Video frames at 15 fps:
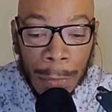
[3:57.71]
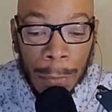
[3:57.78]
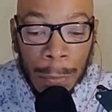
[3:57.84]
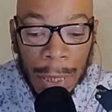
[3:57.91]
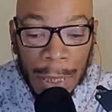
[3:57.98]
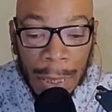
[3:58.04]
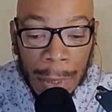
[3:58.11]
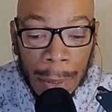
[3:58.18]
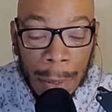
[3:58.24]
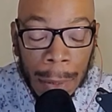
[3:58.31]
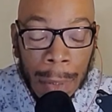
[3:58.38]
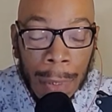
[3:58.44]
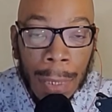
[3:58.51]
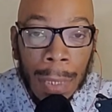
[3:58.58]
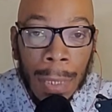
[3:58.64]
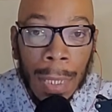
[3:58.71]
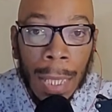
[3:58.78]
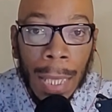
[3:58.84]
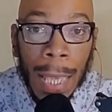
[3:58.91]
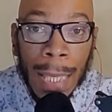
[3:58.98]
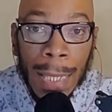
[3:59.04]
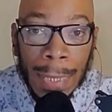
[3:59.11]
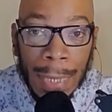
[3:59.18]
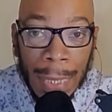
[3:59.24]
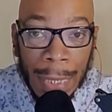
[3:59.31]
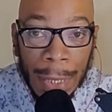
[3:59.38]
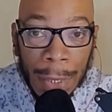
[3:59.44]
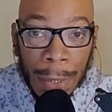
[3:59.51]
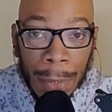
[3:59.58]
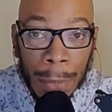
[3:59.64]
to be a
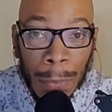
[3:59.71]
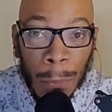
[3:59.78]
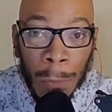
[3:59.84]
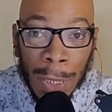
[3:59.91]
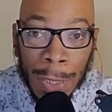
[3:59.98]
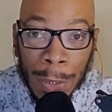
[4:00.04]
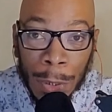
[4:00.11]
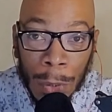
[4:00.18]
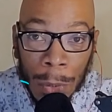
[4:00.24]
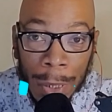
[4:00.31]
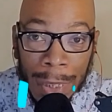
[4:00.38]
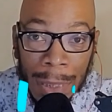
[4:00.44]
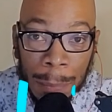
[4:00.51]
leader with your